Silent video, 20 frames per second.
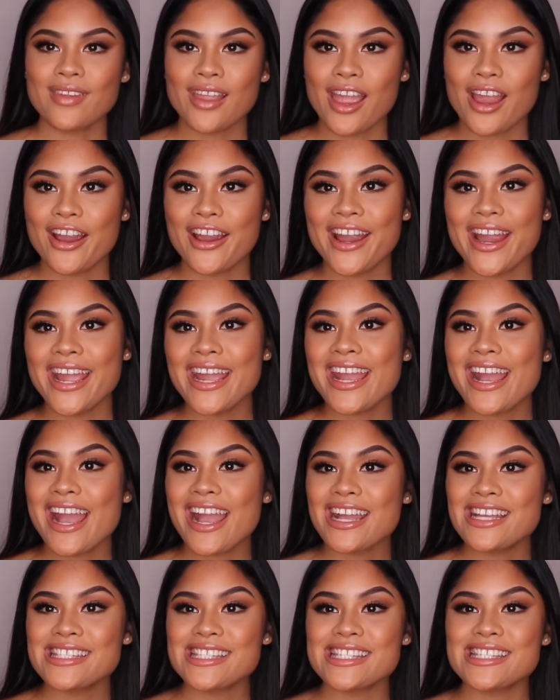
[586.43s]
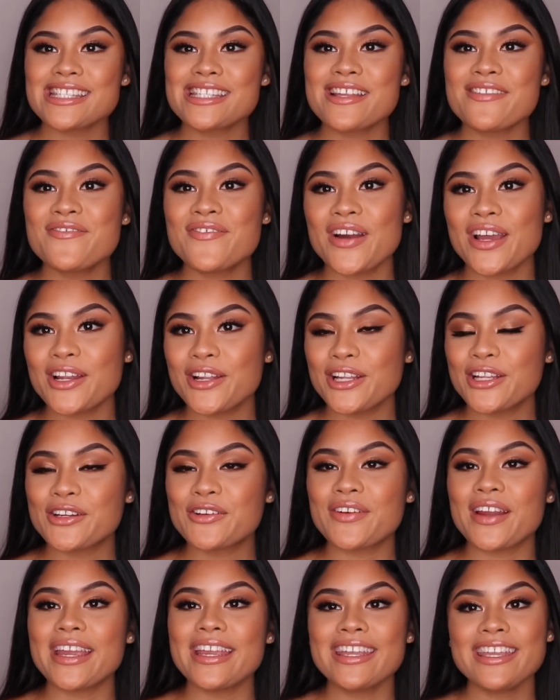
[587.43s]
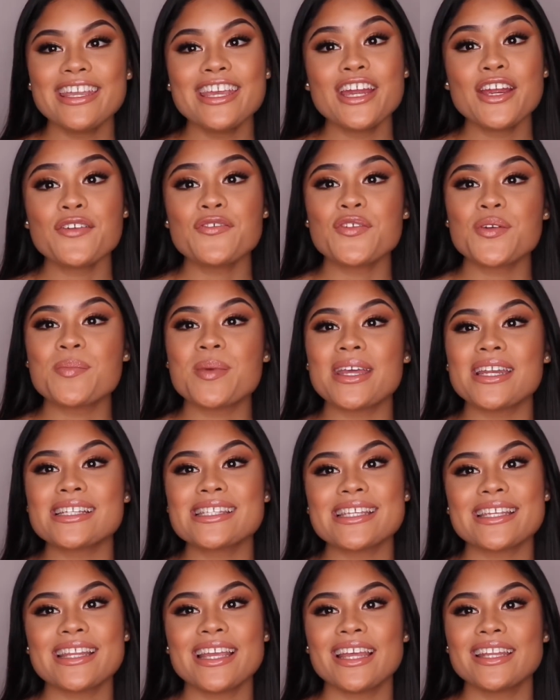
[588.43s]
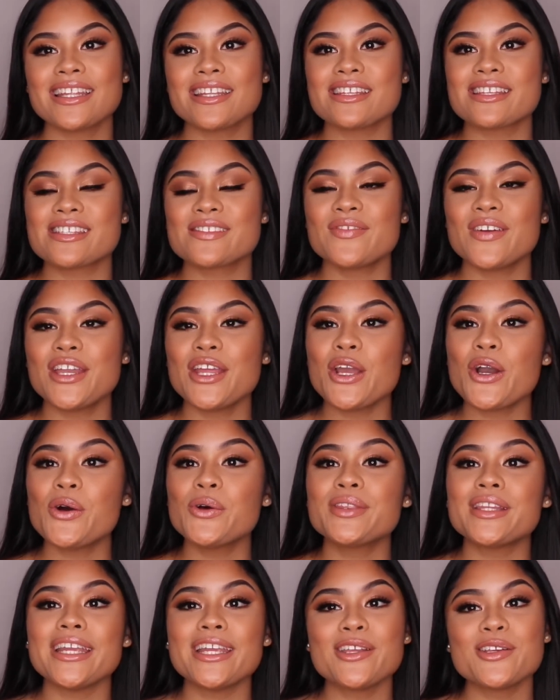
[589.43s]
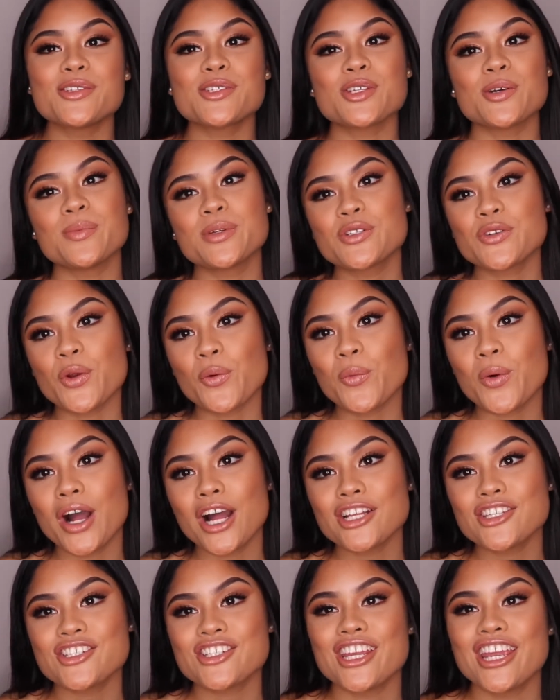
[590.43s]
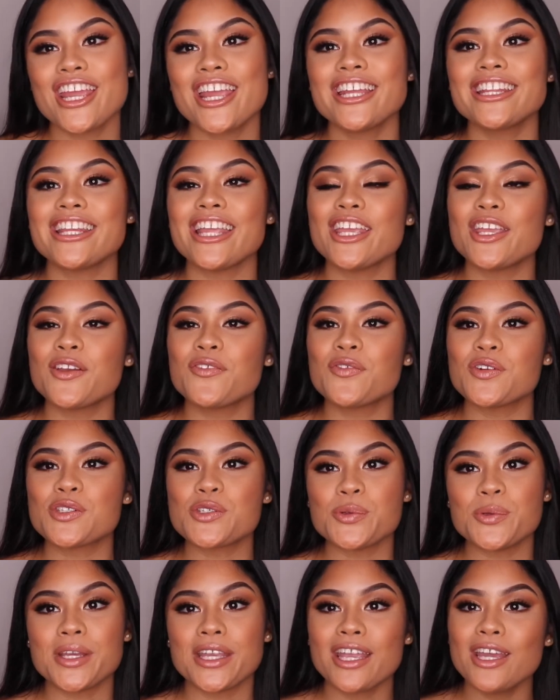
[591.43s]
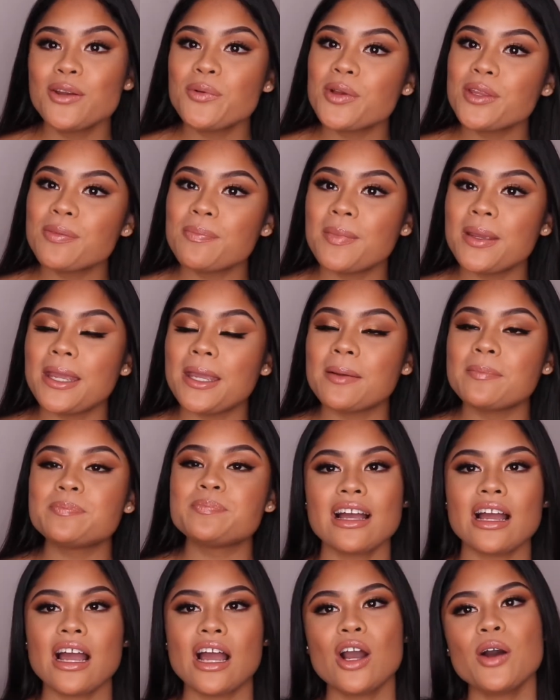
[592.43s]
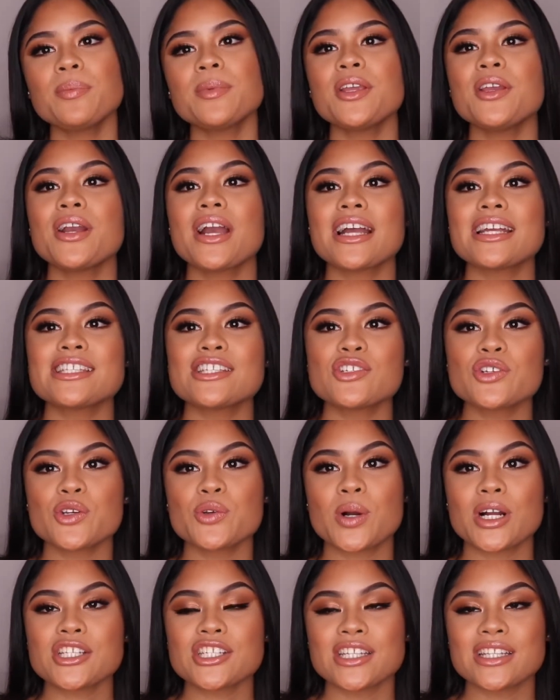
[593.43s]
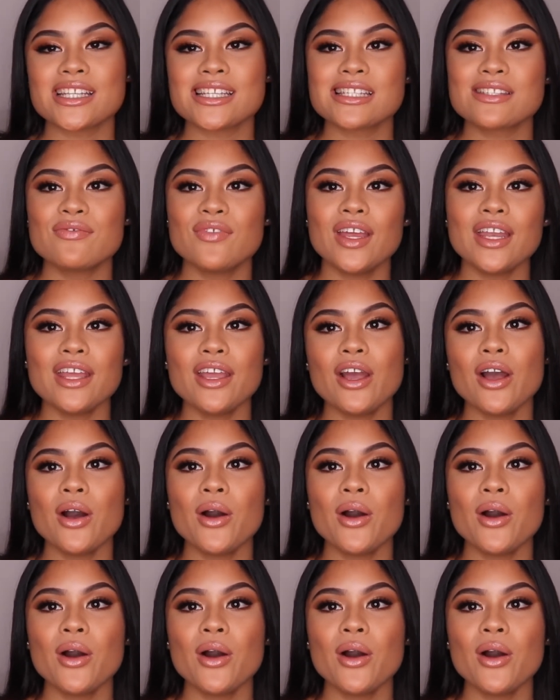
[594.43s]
Alright guys, this is the final look right here. If you made it to the end of this video, thank you so much for watching. Thank you for tuning in with me. I hope that you guys enjoyed watching this video.